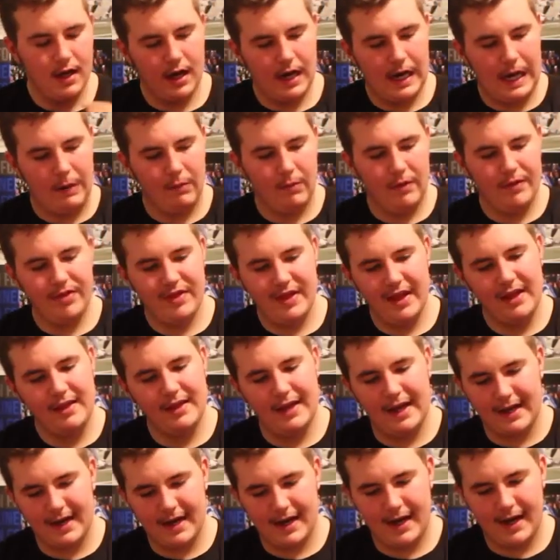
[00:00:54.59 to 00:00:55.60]
One thing
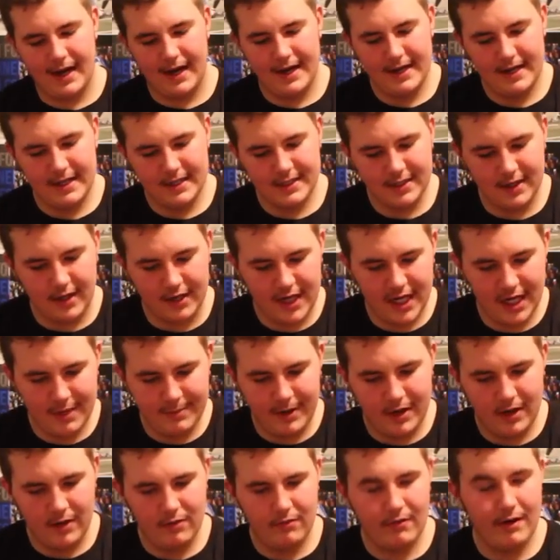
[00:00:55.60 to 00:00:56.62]
that kind of is not good
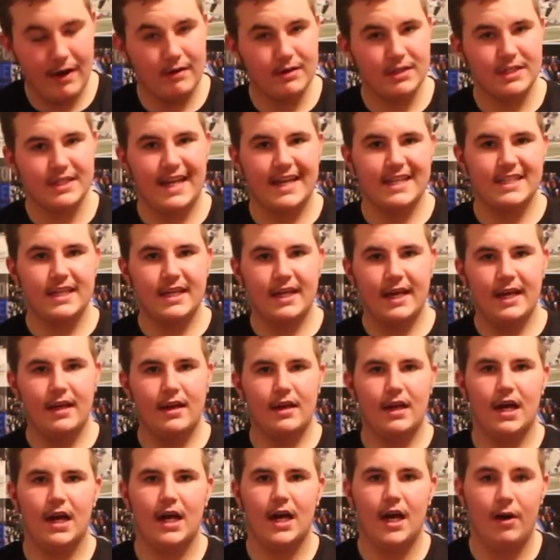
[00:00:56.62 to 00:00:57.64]
about it, when I was testing
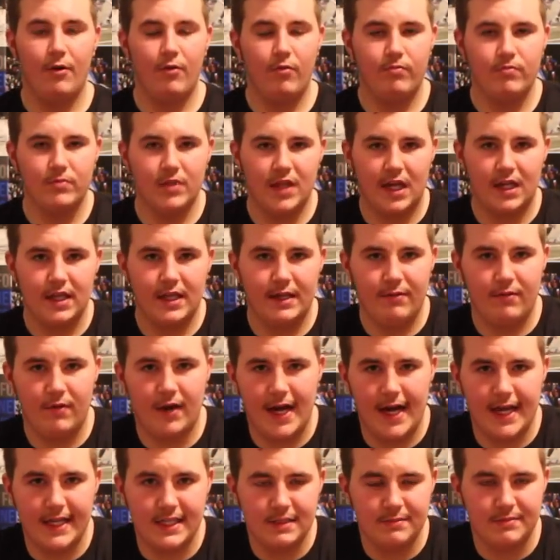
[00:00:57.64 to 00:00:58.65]
it, luckily
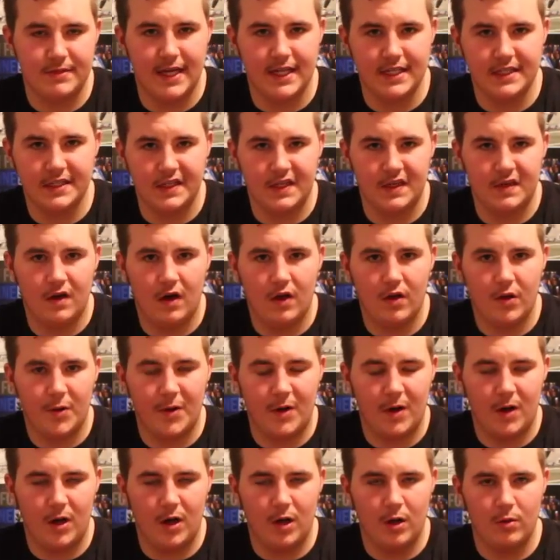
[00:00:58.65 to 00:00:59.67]
I had some testing in
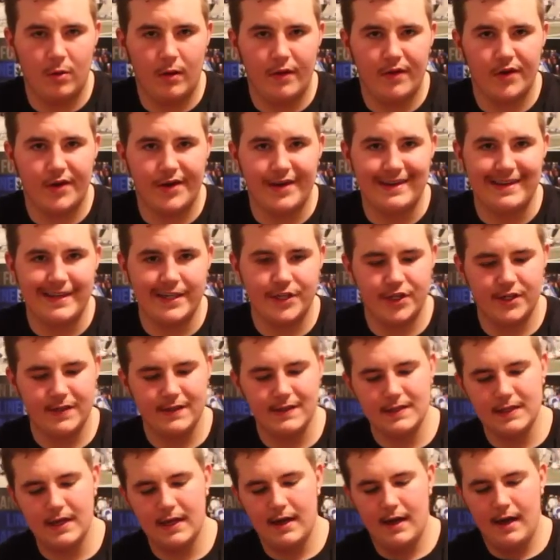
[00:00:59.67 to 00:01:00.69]
all other
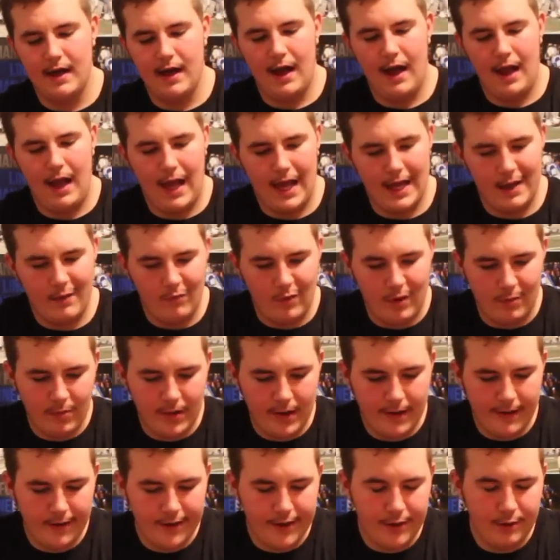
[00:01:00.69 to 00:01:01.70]
conditions, and when
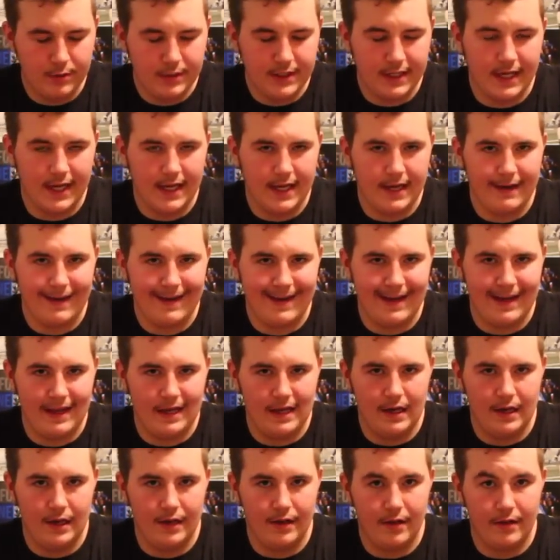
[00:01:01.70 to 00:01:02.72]
we were using it
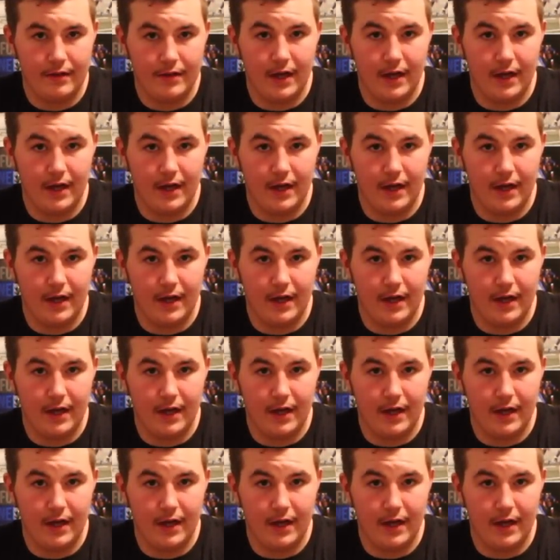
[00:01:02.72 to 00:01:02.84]
in